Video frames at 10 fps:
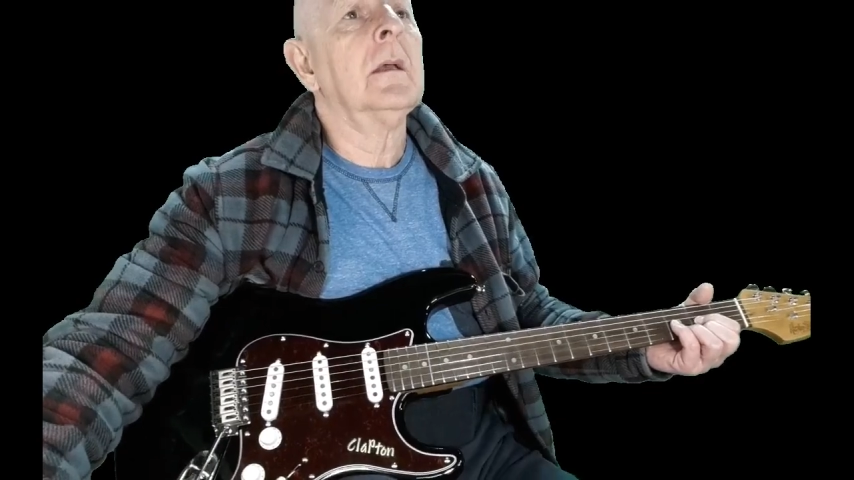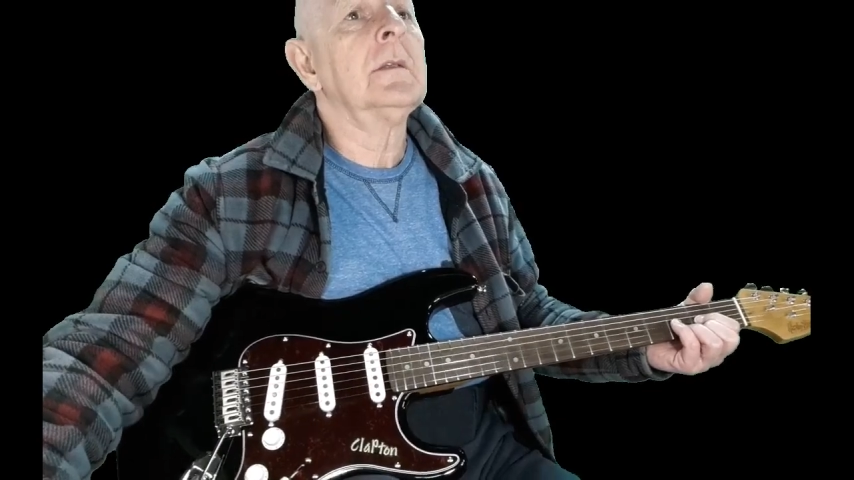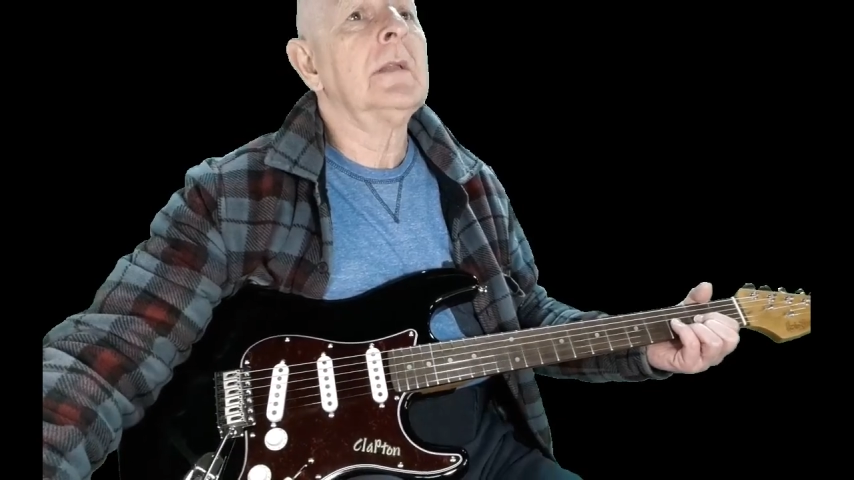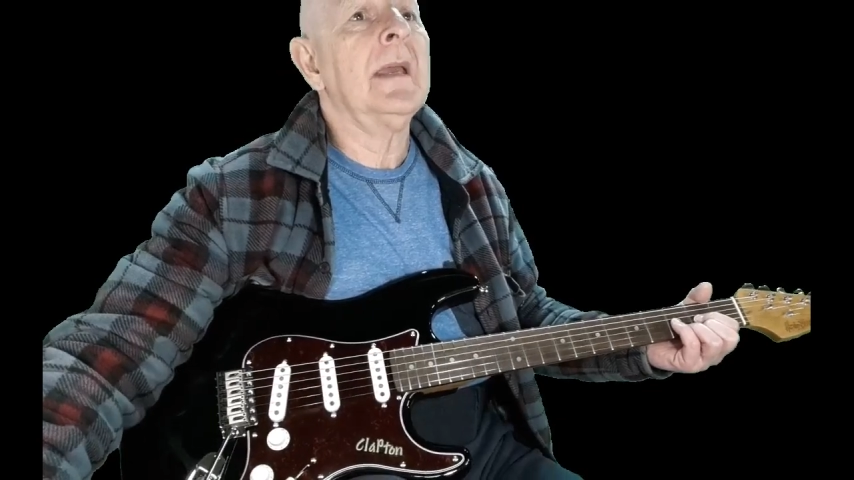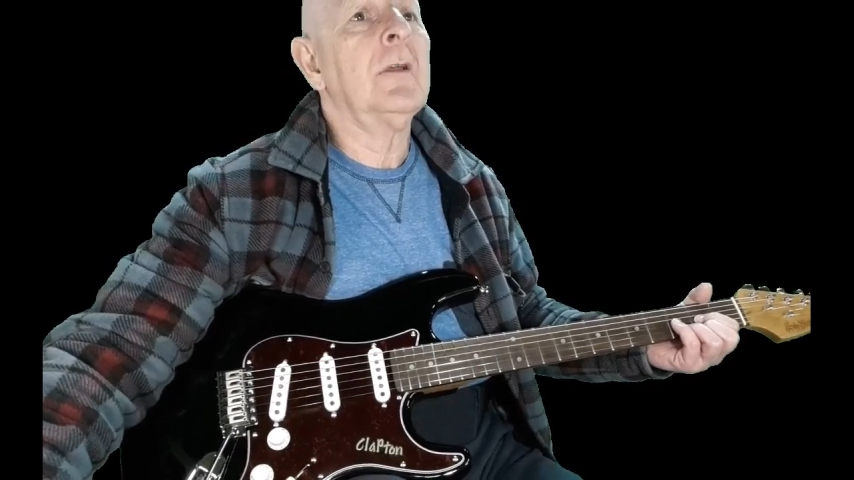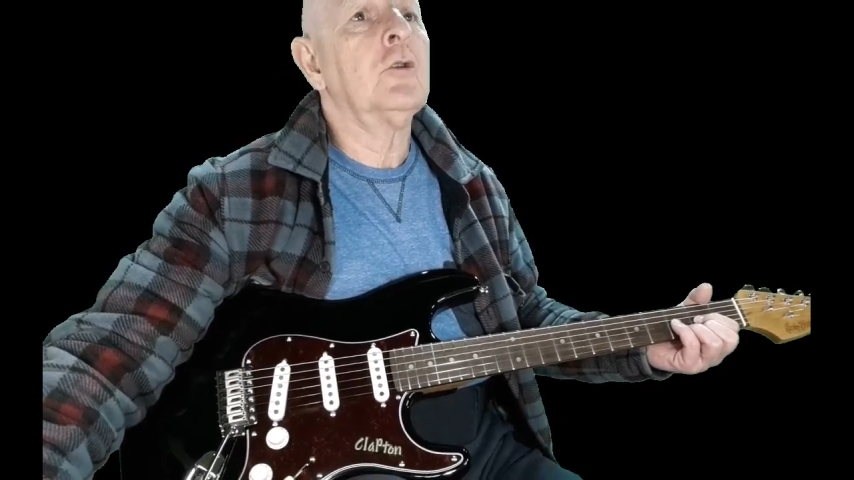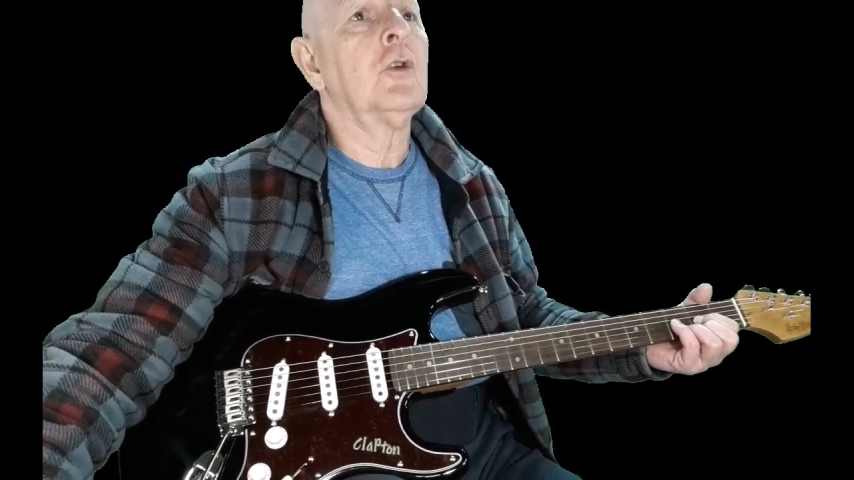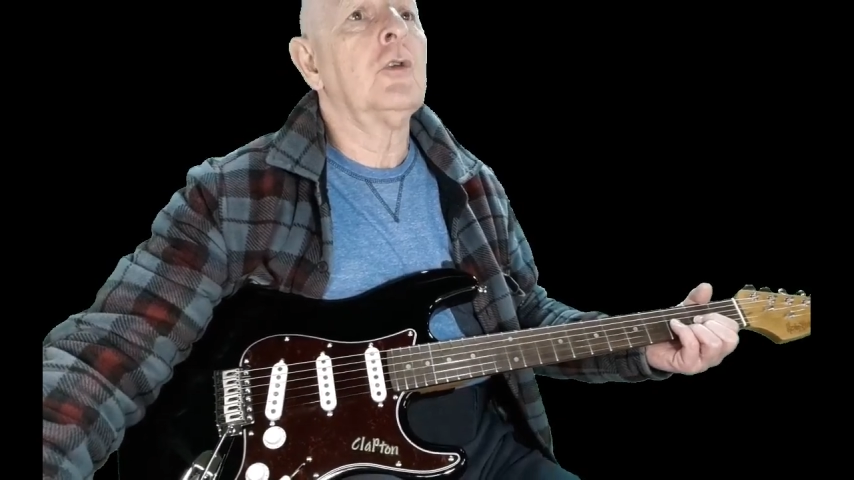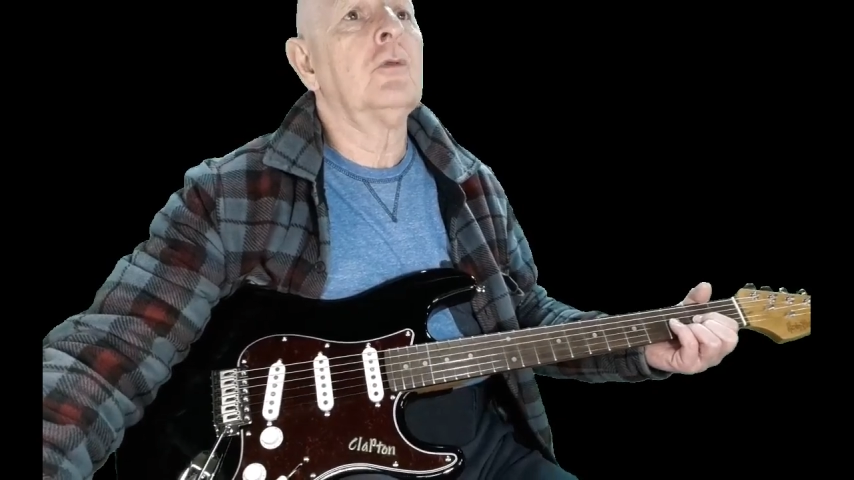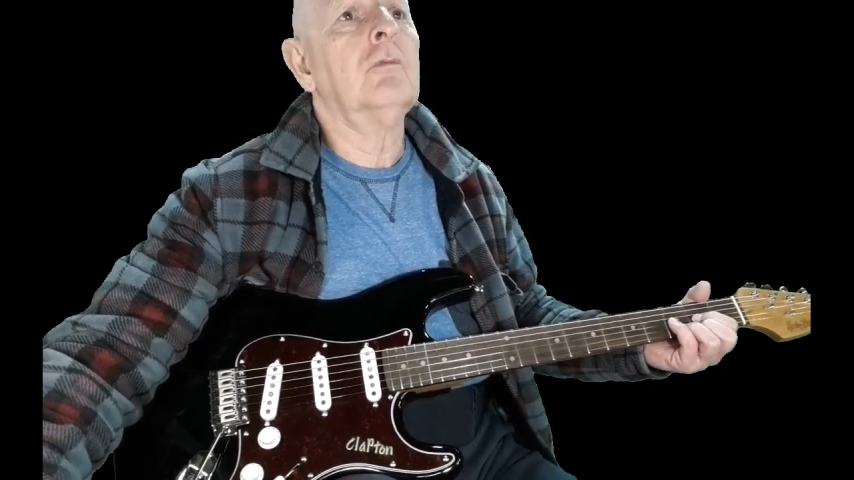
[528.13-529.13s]

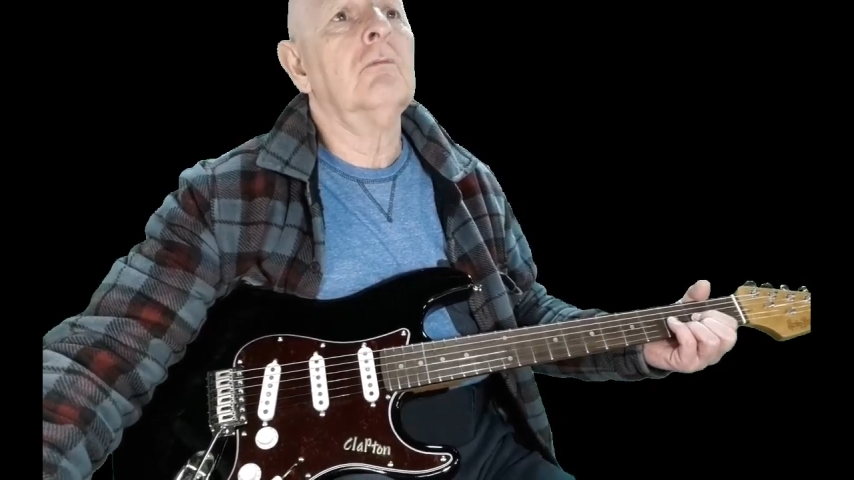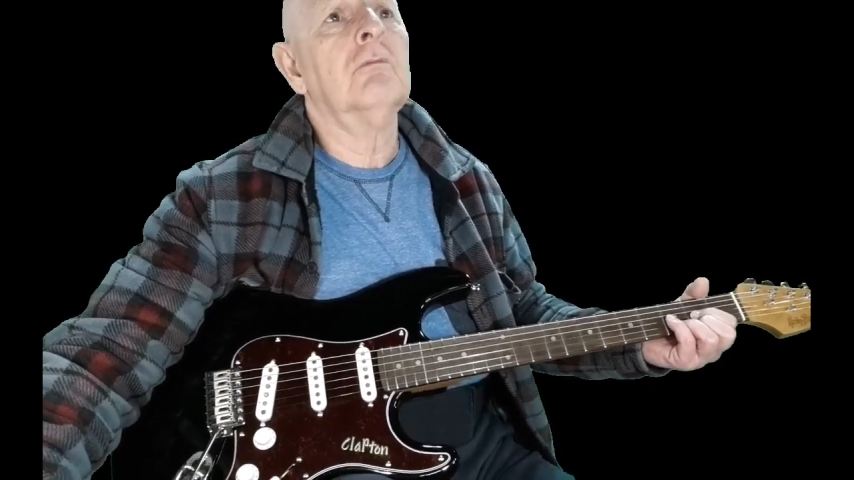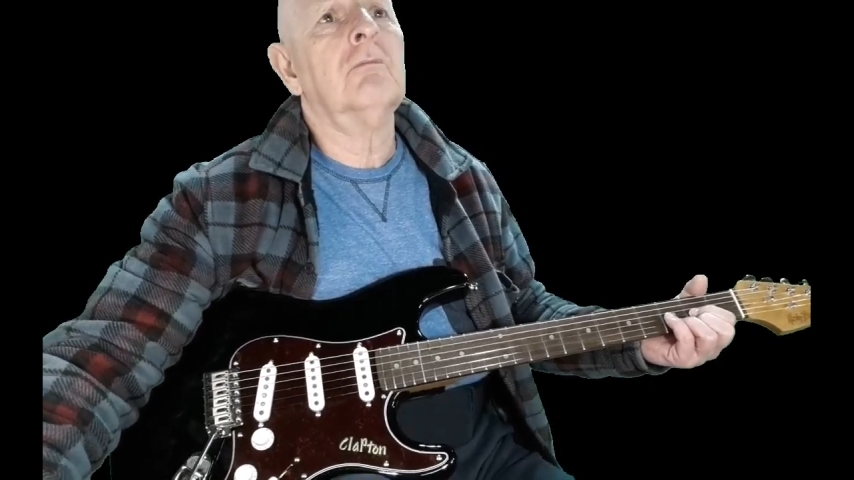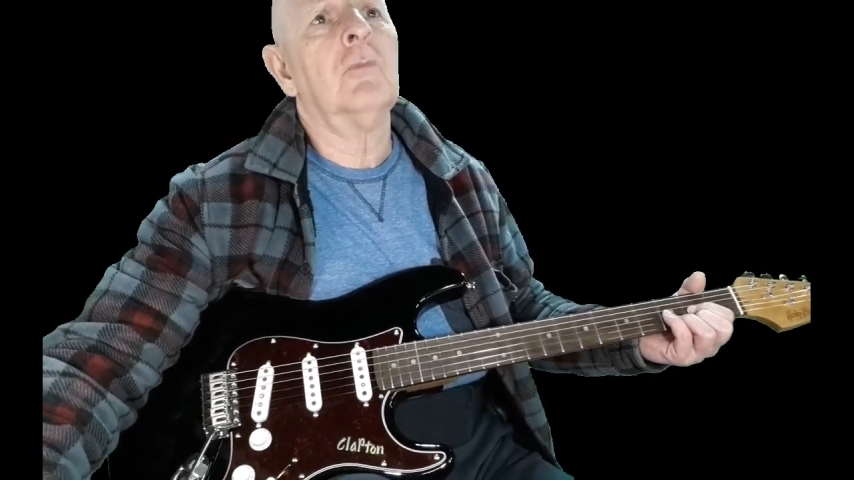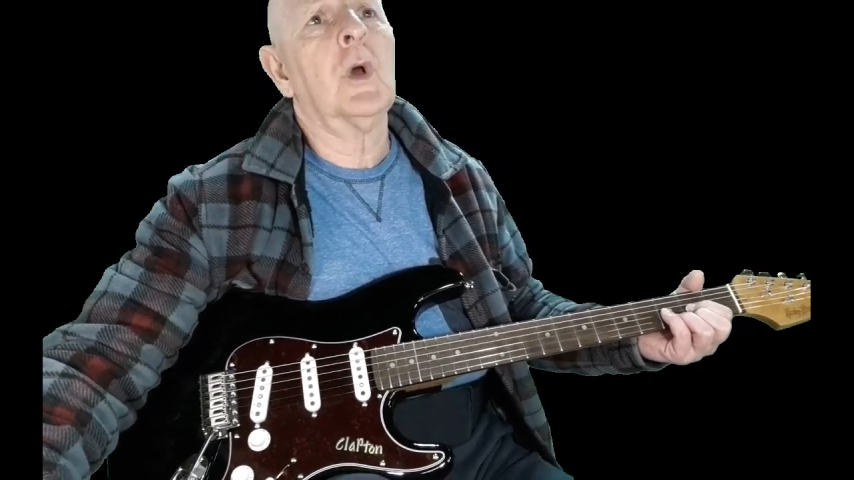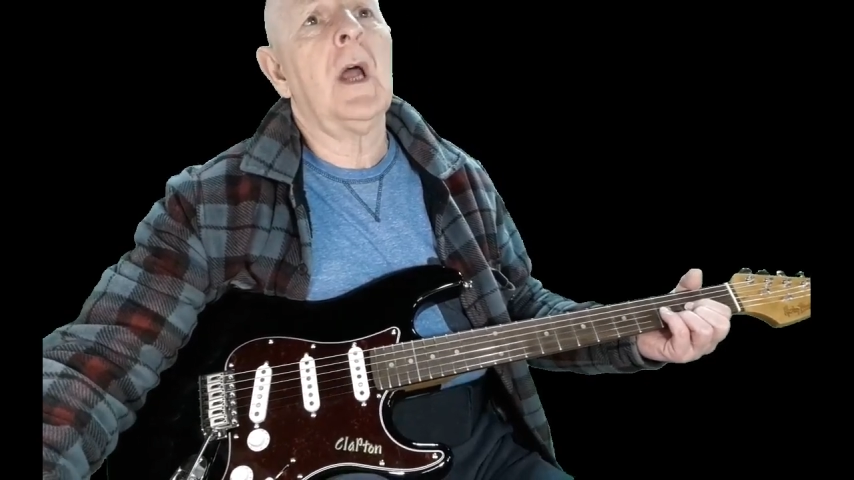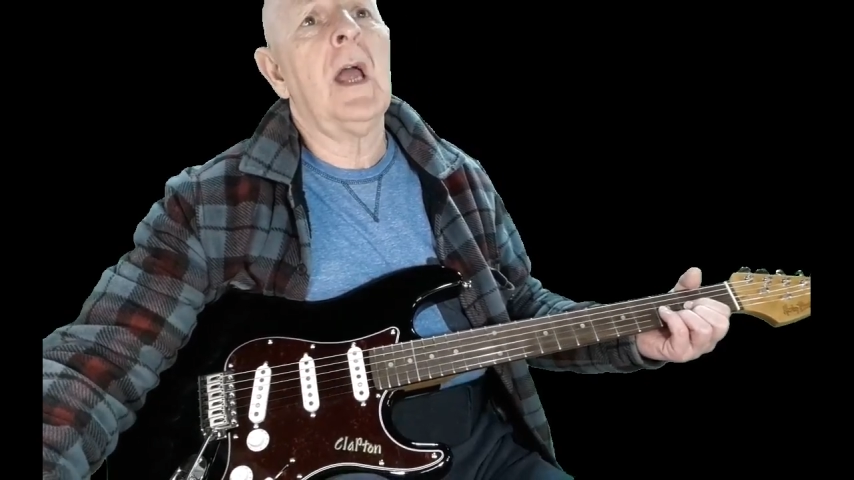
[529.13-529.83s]
standard, what